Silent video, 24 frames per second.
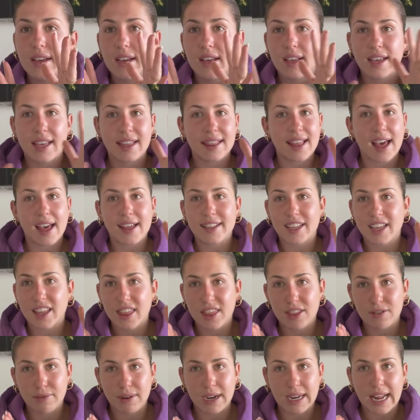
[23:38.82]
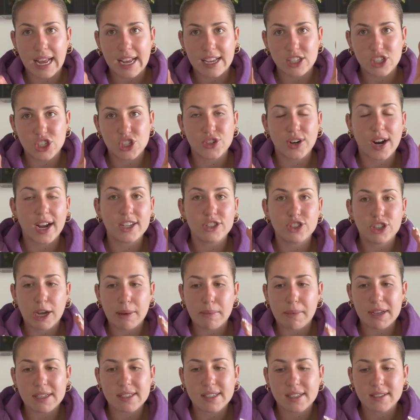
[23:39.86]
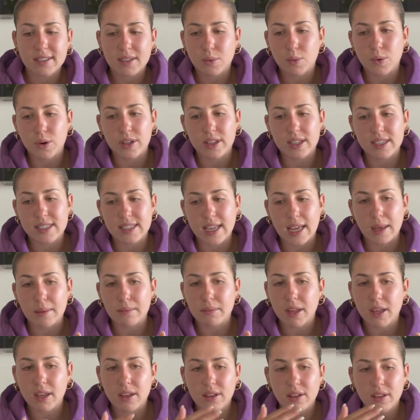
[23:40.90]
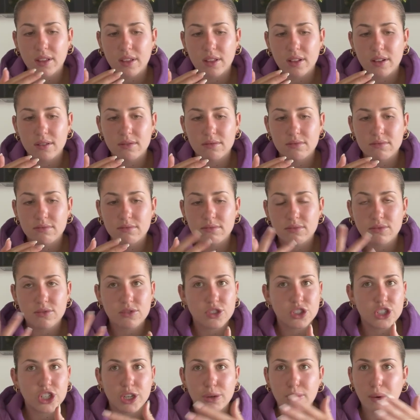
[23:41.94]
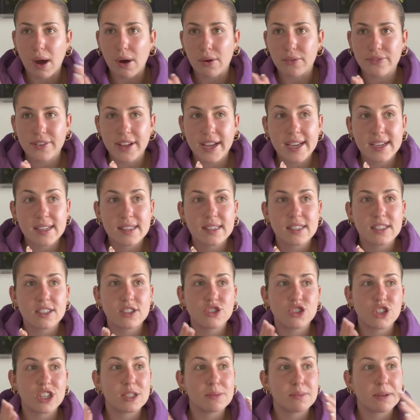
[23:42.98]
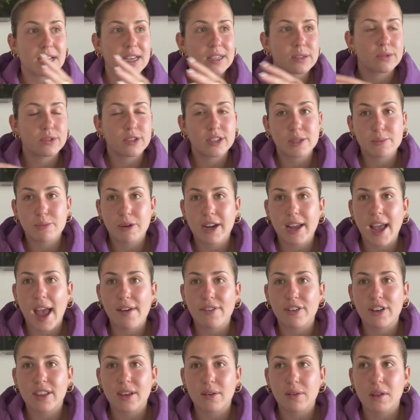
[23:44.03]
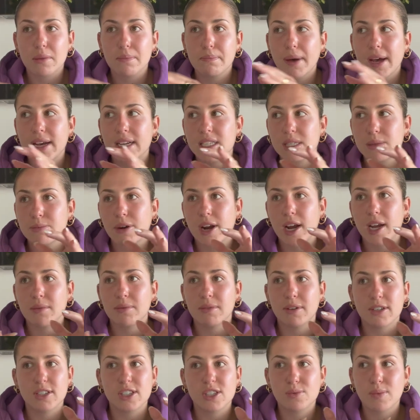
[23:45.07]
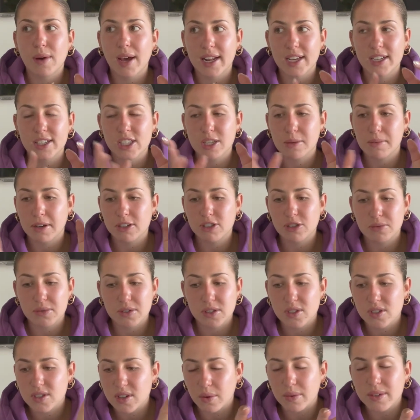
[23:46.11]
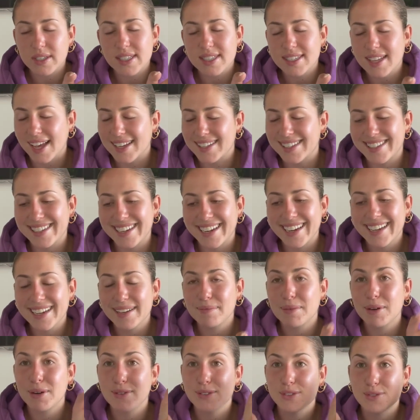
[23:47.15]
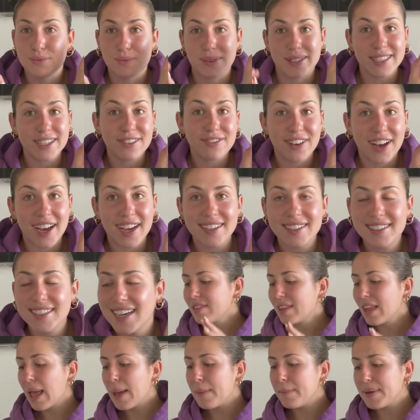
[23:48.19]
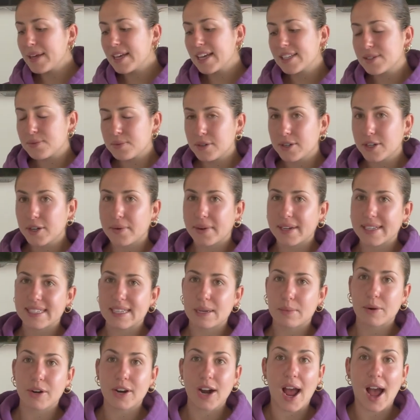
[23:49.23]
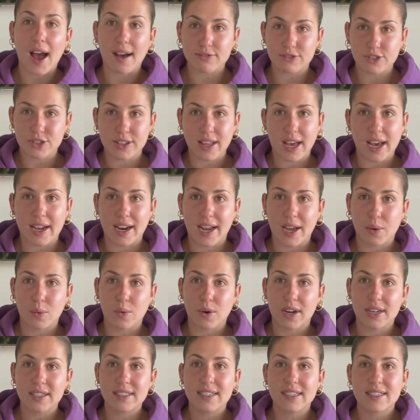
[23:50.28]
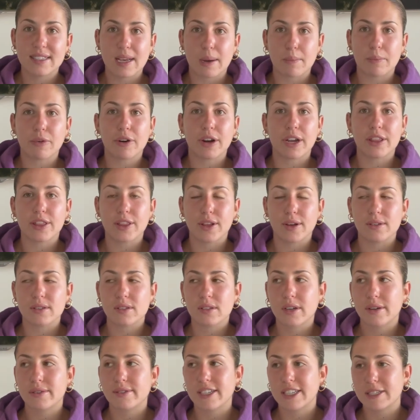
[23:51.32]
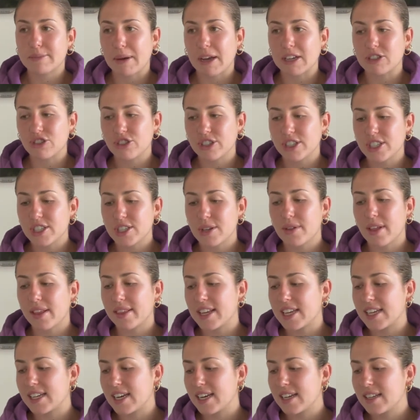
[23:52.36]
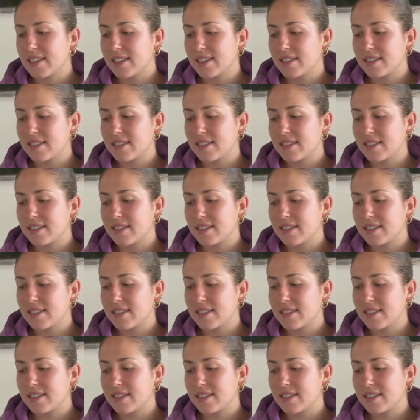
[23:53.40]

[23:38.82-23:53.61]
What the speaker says: In that like 3-day stretch, I basically wore the same like 2 outfits just because we were spraying everything with bug spray and we were sweating so much. It was so disgusting, but it was really fun. And because we were going somewhere after that, I wanted to separate those clothes especially so that they didn't